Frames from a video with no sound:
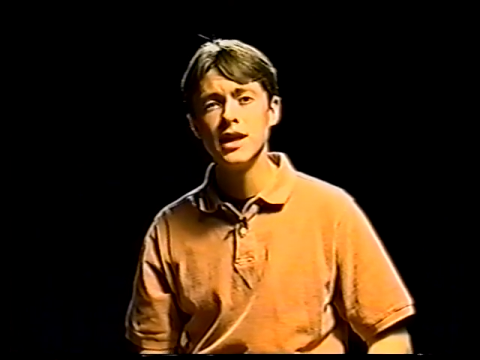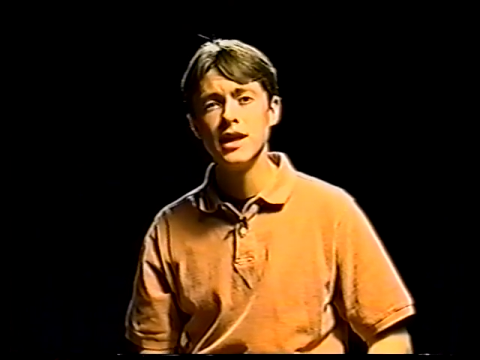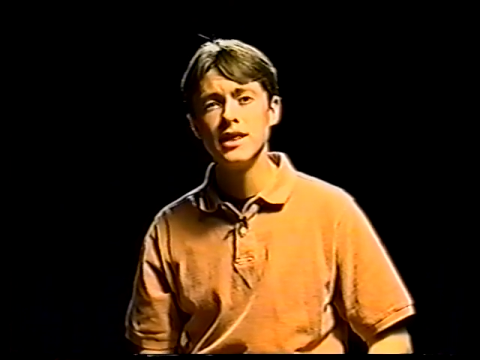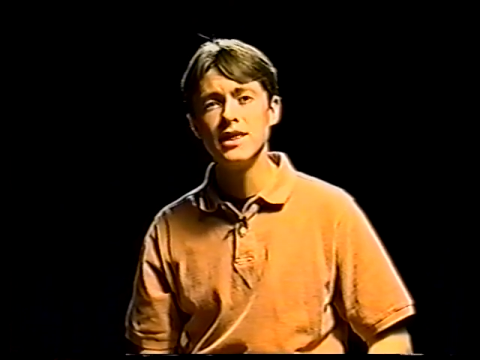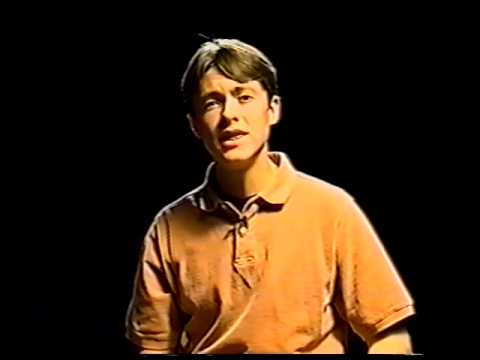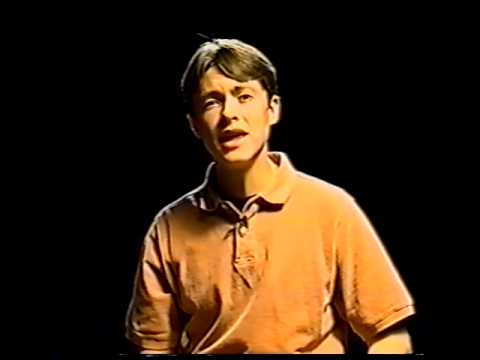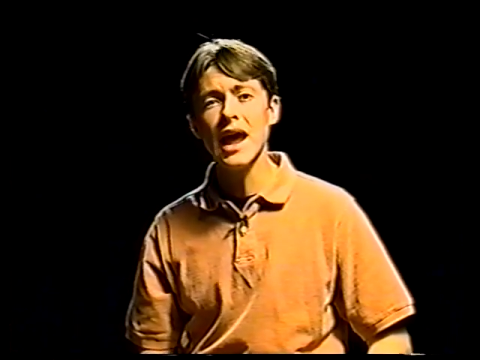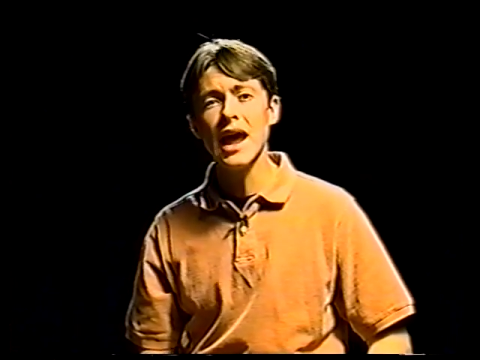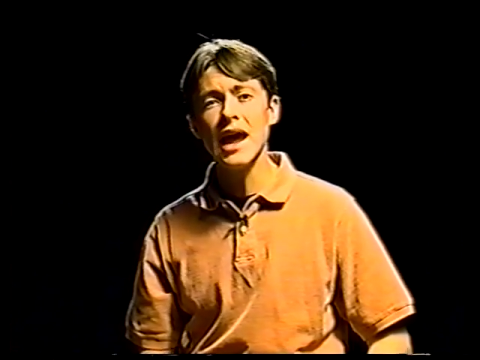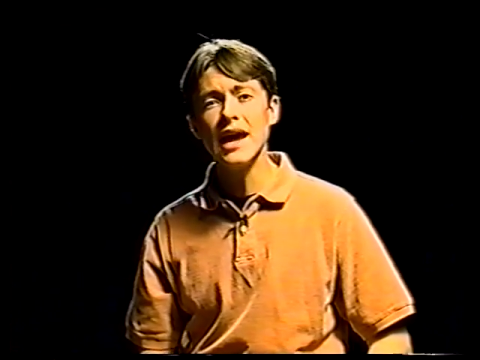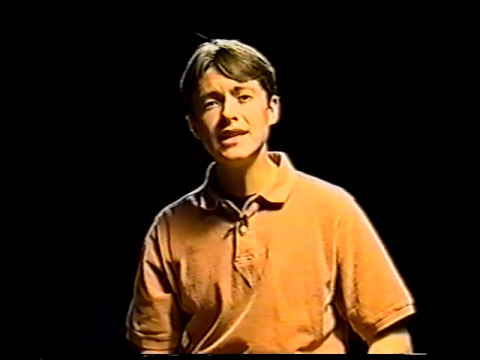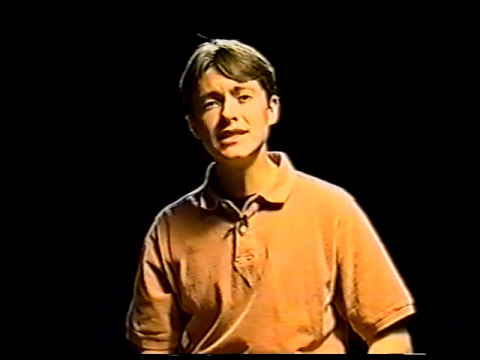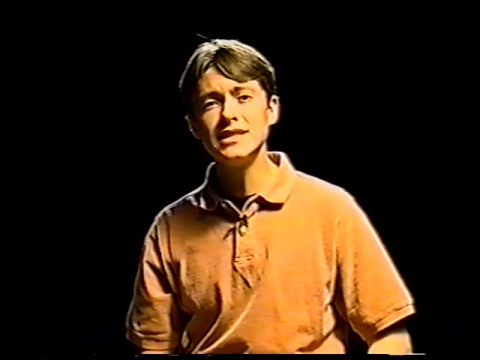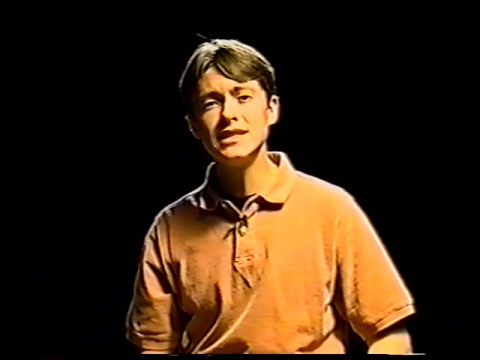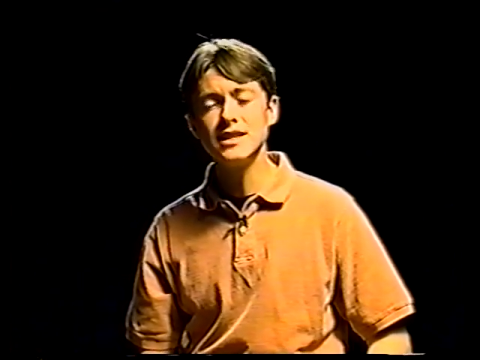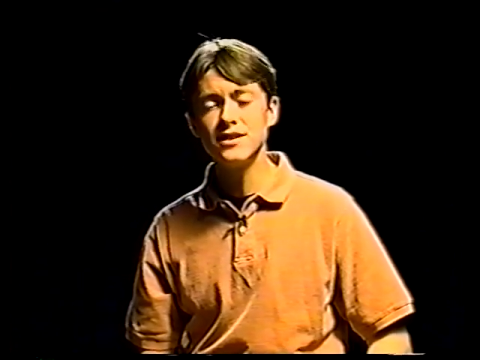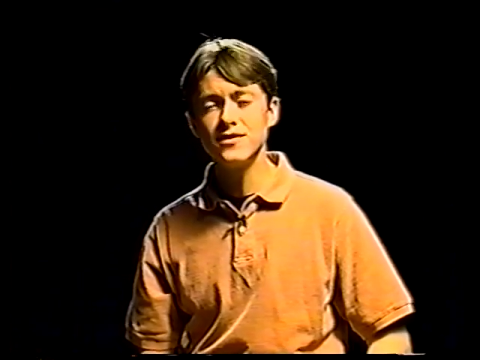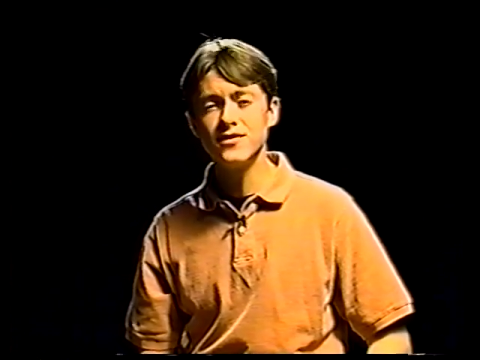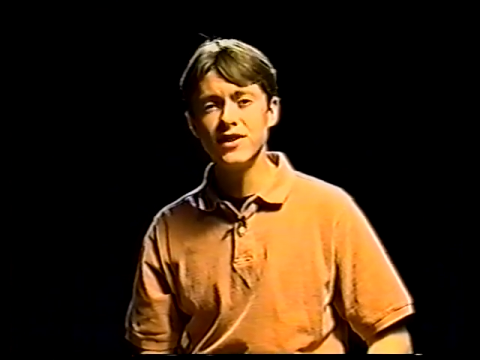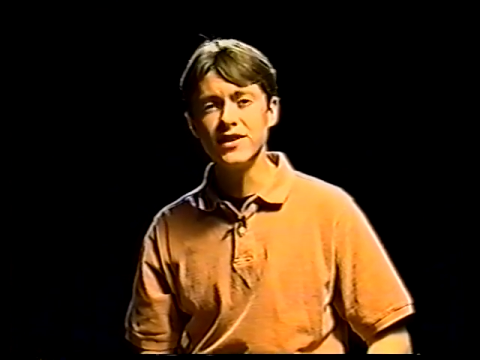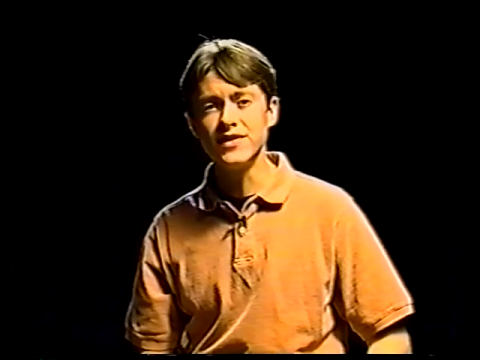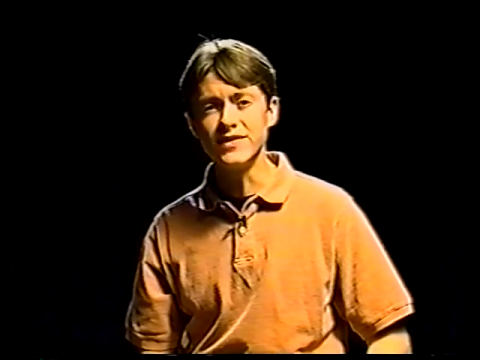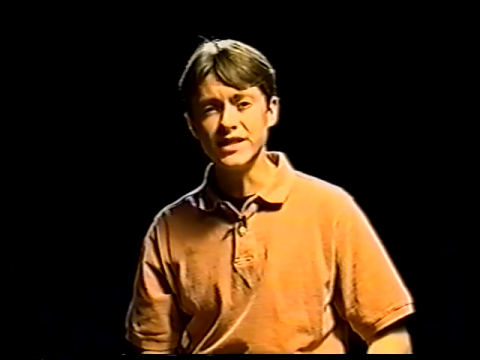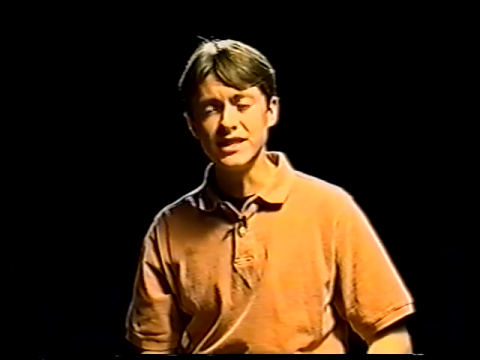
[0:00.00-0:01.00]
The
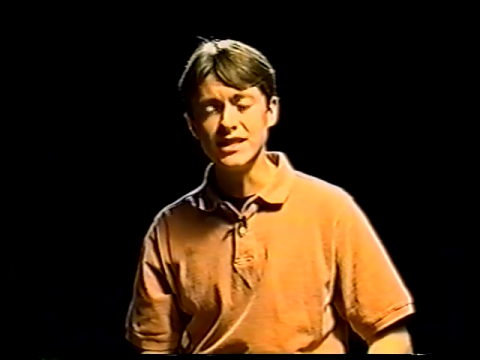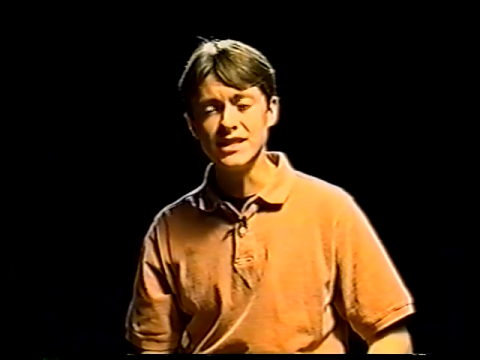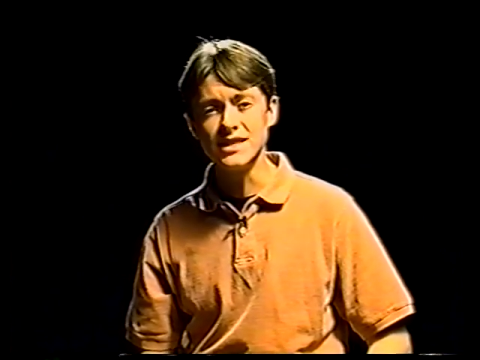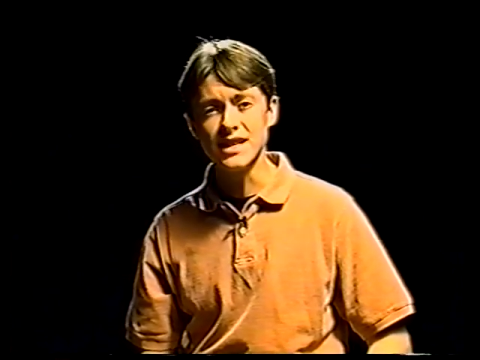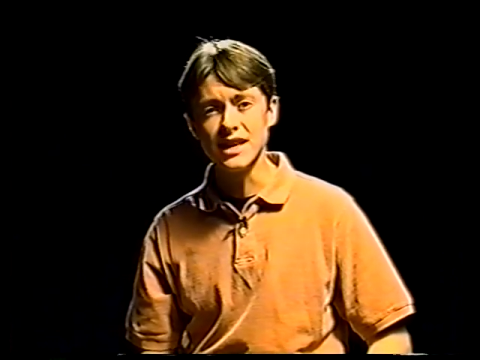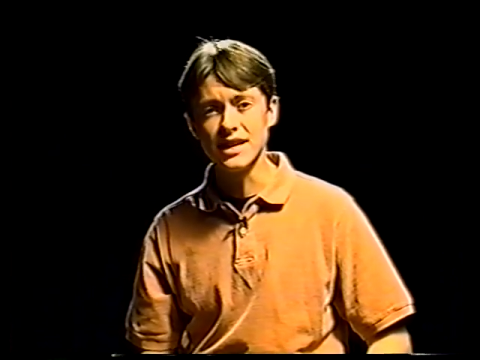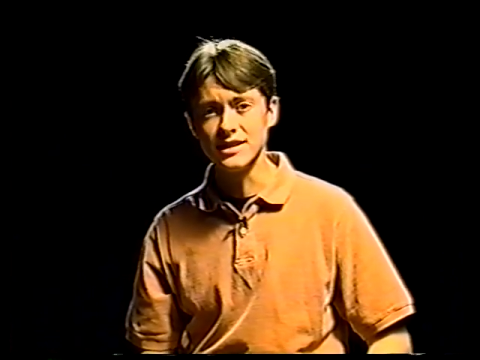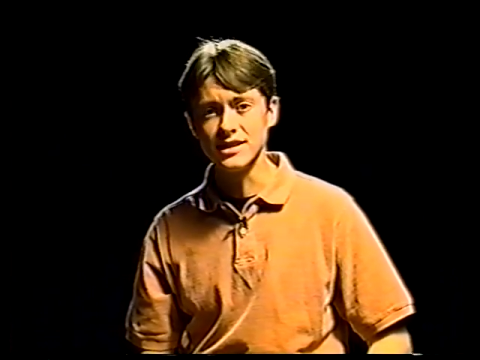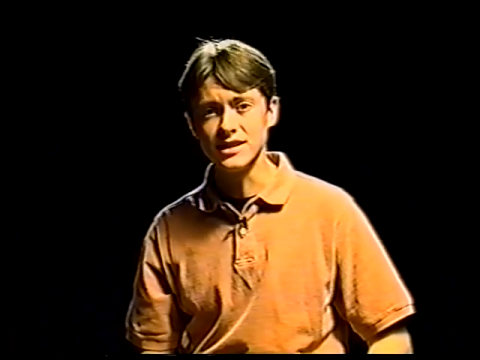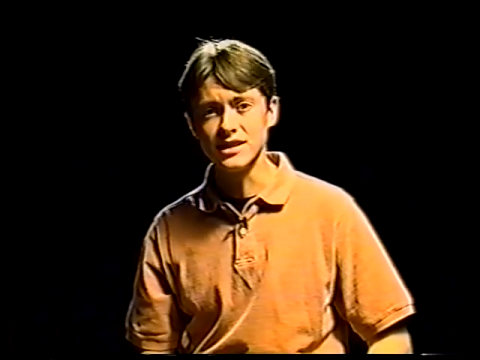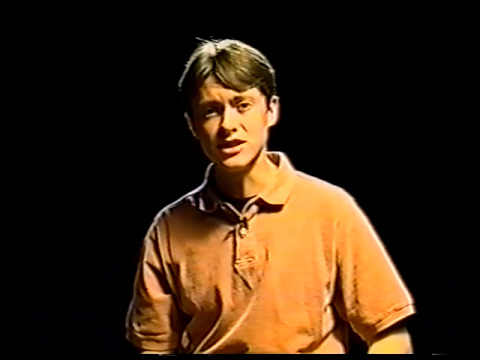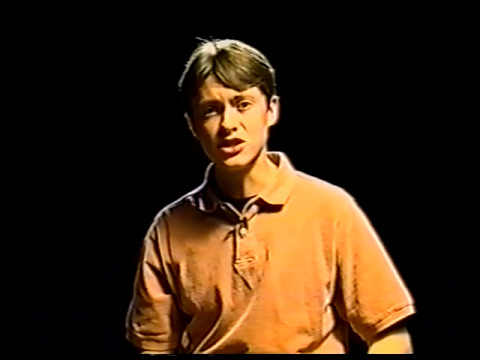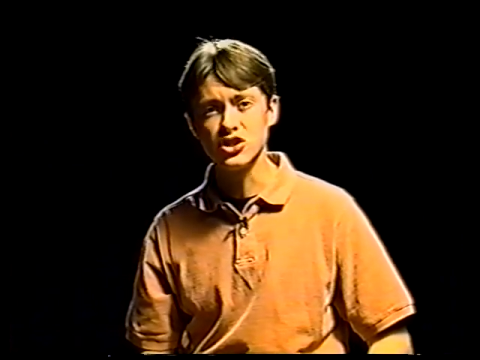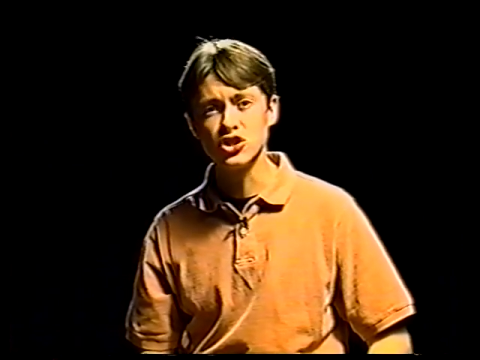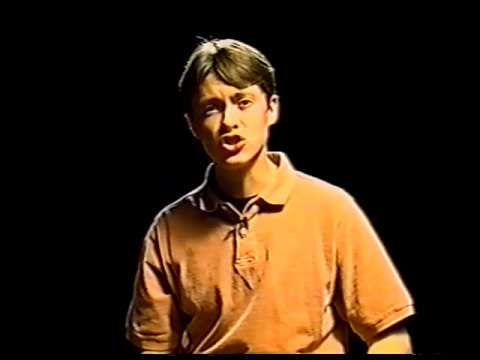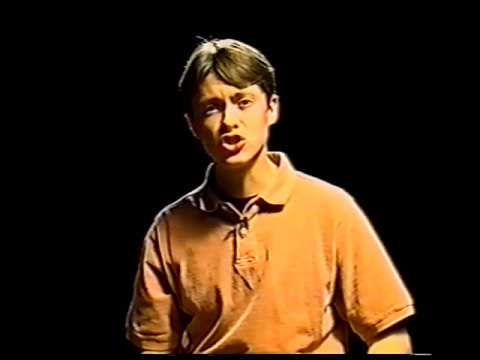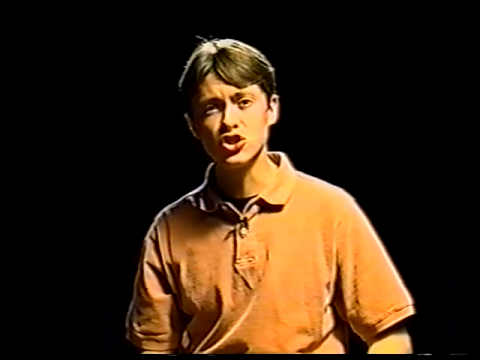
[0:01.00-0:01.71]
1850 census